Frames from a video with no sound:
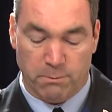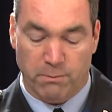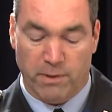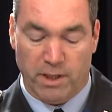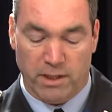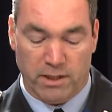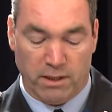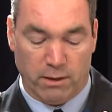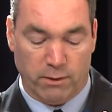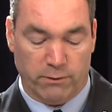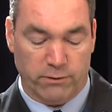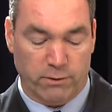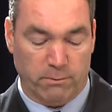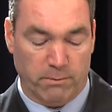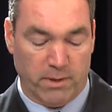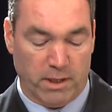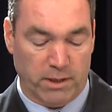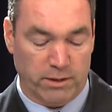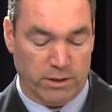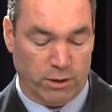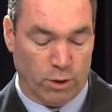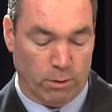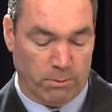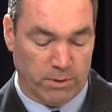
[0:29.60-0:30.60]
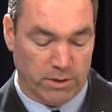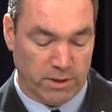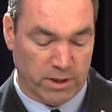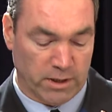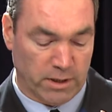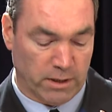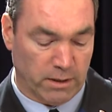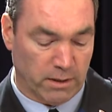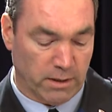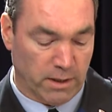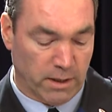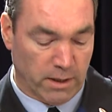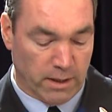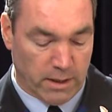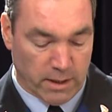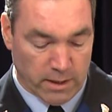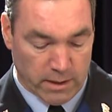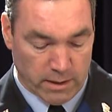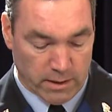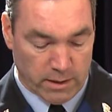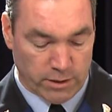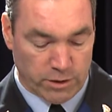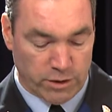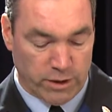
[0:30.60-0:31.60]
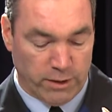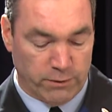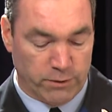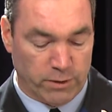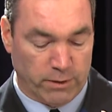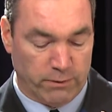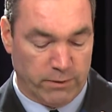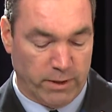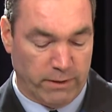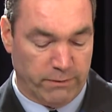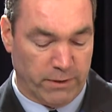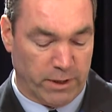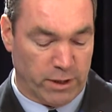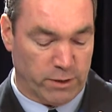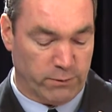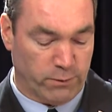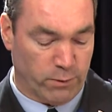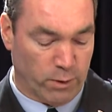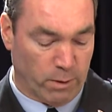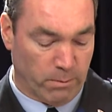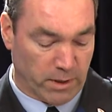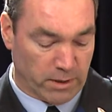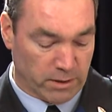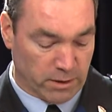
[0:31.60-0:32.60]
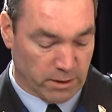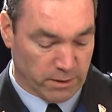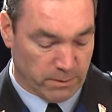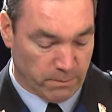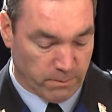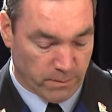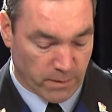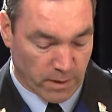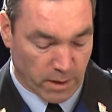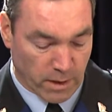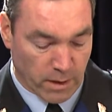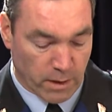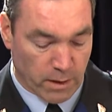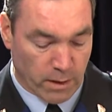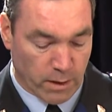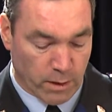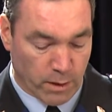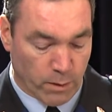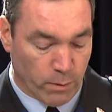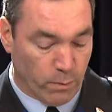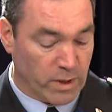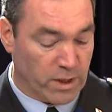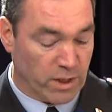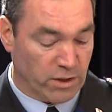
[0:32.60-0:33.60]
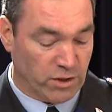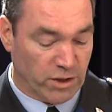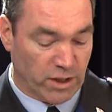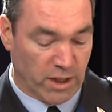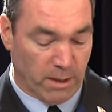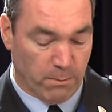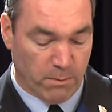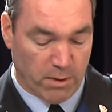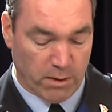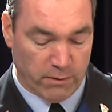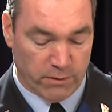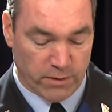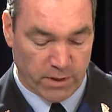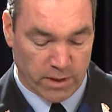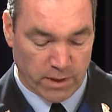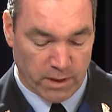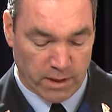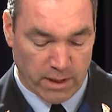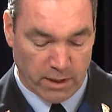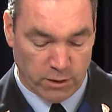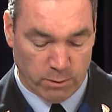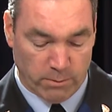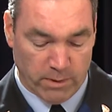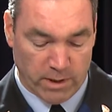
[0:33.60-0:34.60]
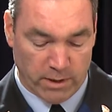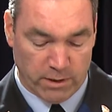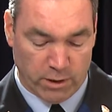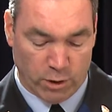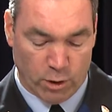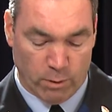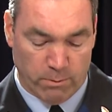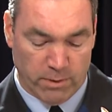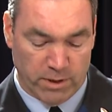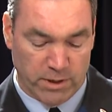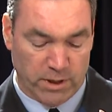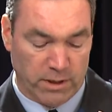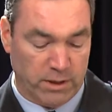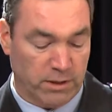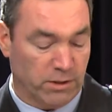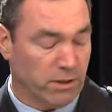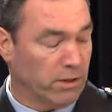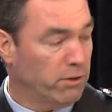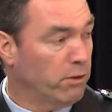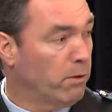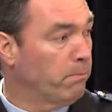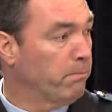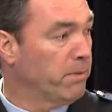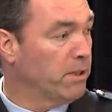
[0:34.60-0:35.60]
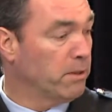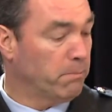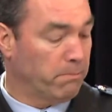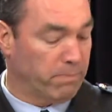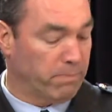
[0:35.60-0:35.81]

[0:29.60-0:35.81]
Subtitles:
meeting of the Military Committee, the Chiefs of Defense format. With the Chairman of the NATO Military Committee, General Petr